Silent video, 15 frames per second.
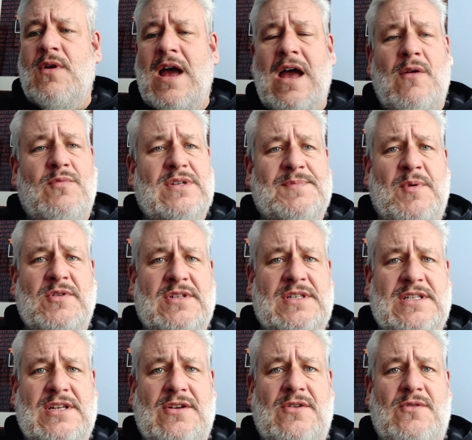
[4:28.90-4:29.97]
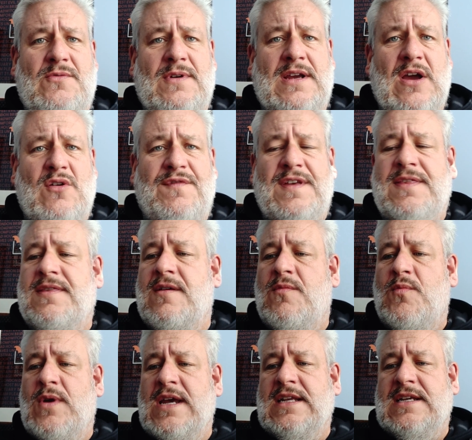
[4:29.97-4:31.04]
response to COVID
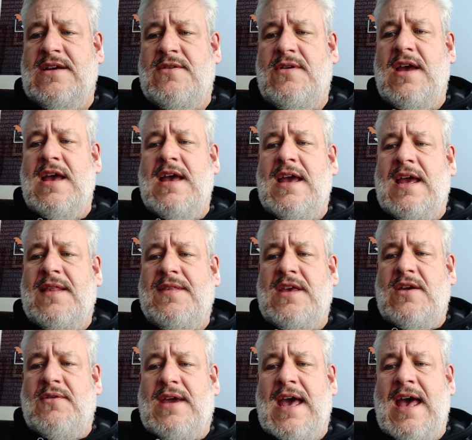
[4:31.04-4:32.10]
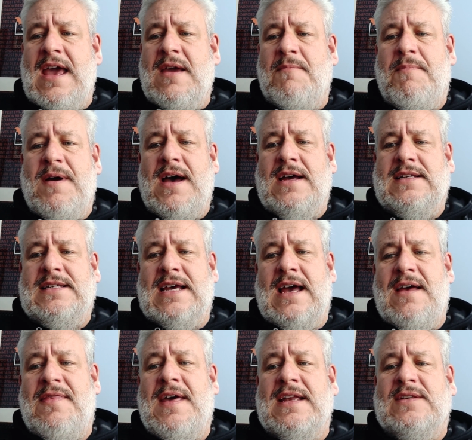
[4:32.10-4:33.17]
than we do in the UK, but
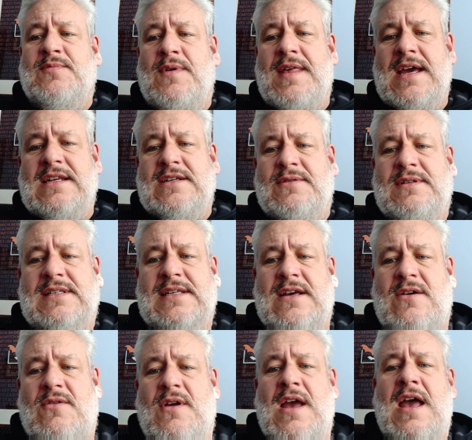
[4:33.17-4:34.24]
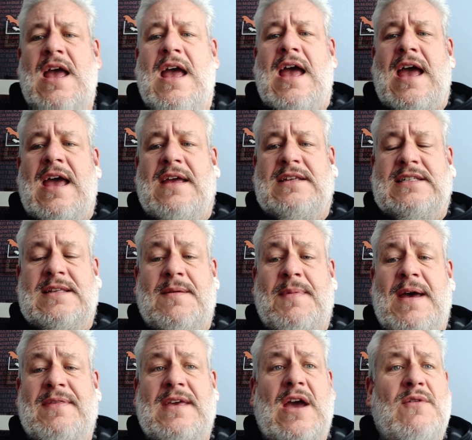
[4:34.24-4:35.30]
that's what they're doing. So it's
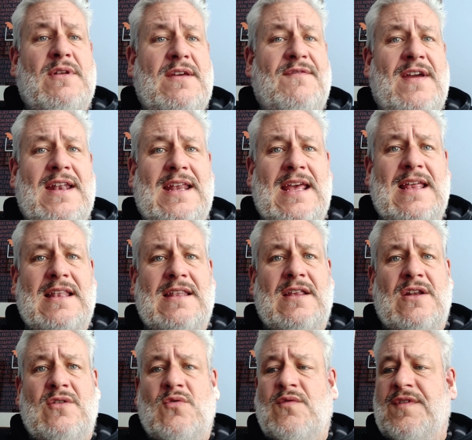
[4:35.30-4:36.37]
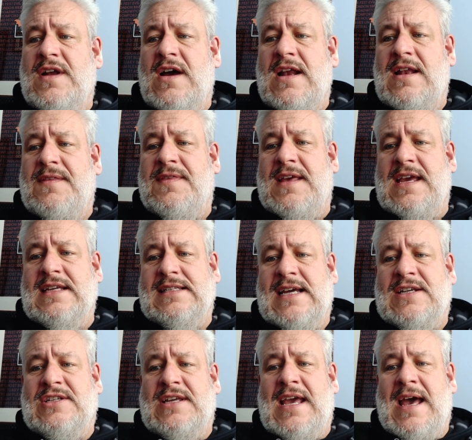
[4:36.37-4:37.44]
about the only event in Northern Ireland that
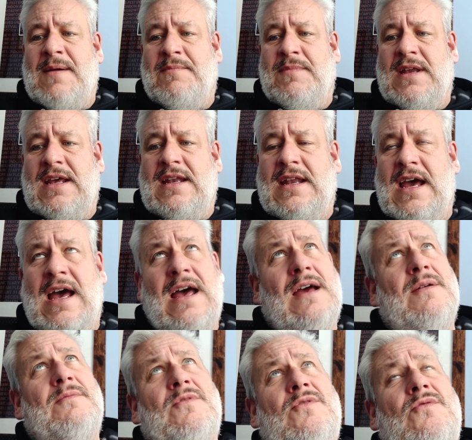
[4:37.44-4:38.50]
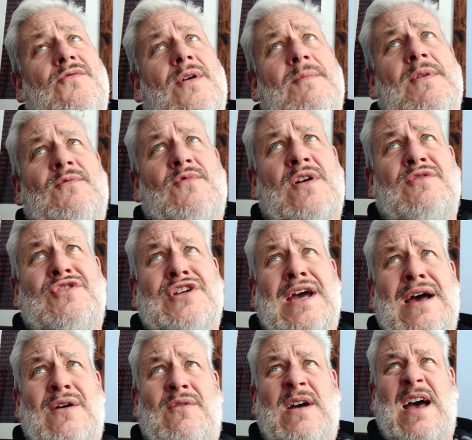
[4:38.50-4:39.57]
is actually happening. Crumlin Road
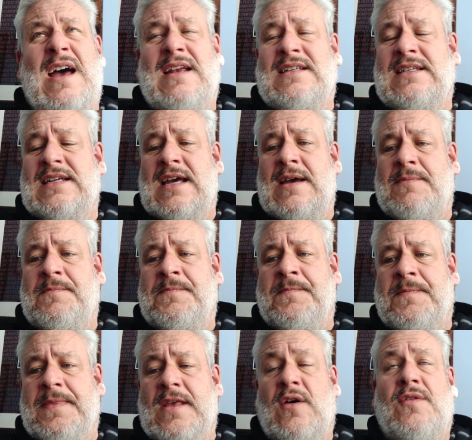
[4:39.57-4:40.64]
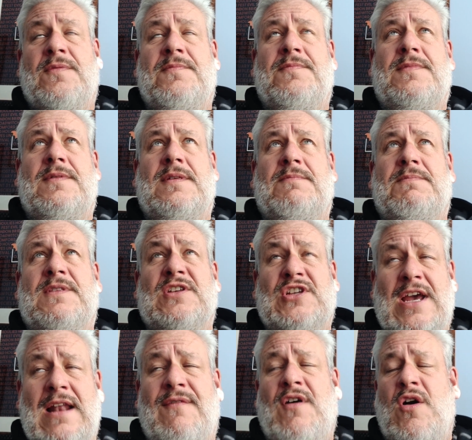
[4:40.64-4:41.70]
Jowl at the
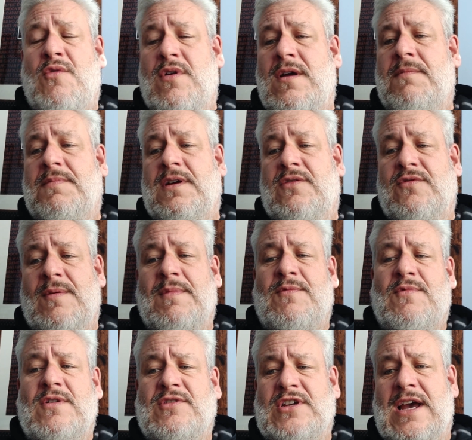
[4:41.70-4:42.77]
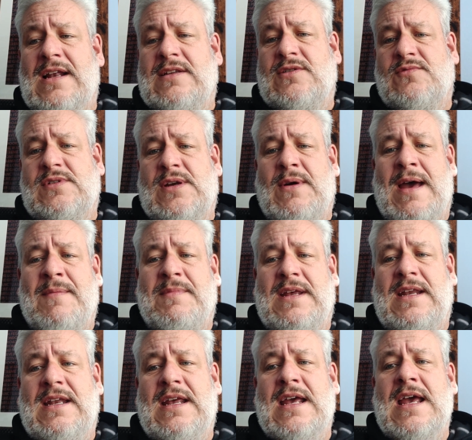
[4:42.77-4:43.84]
Jail of Horror at Crumlin Road Jowl is also
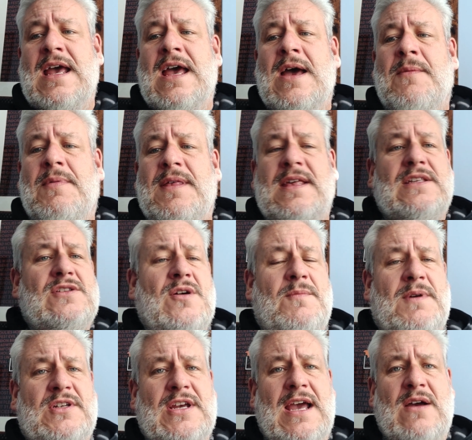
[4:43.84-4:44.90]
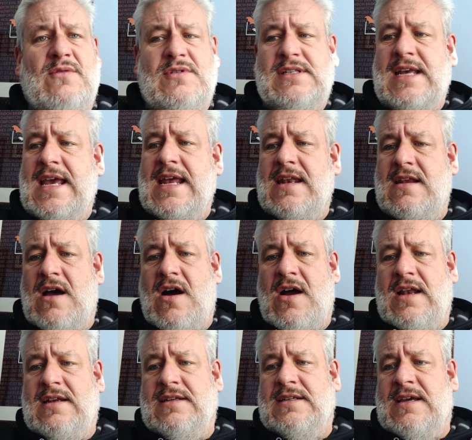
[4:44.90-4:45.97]
happening, but there's not much else in
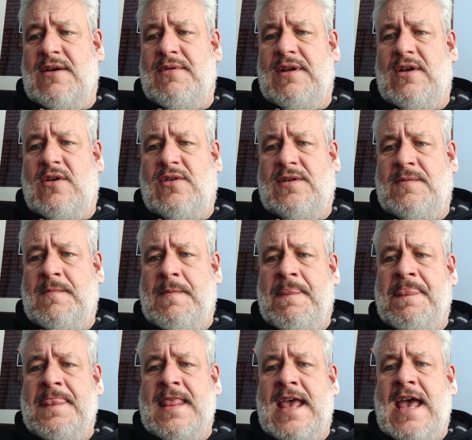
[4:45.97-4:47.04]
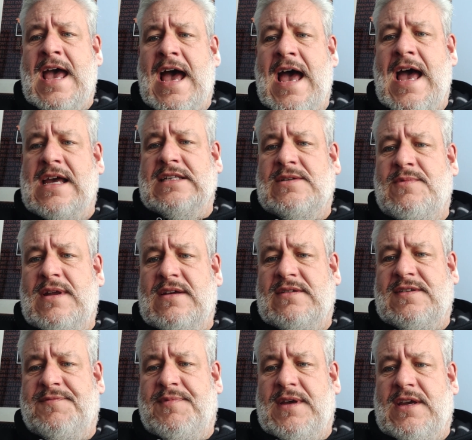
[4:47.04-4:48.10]
Ireland going on. So what
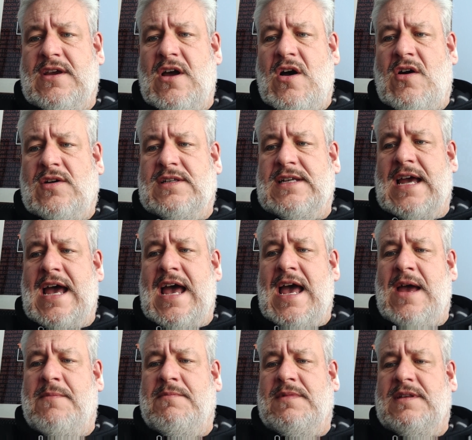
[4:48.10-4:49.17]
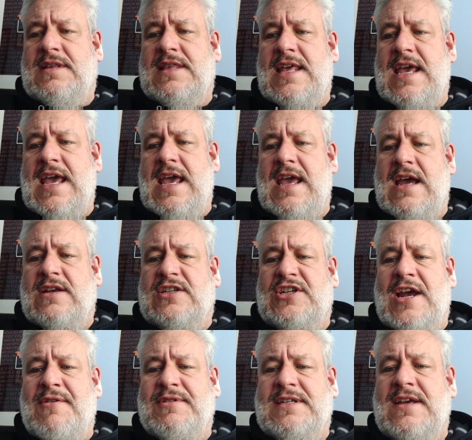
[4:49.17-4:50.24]
else have we got? The
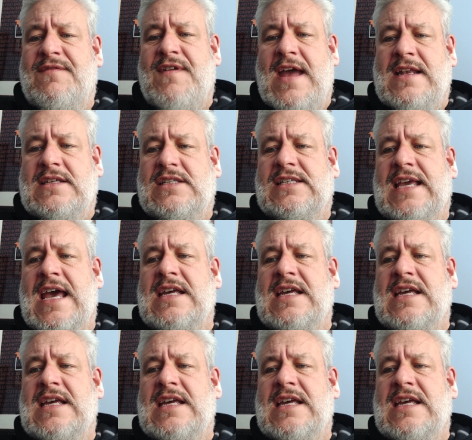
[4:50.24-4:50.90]
charity event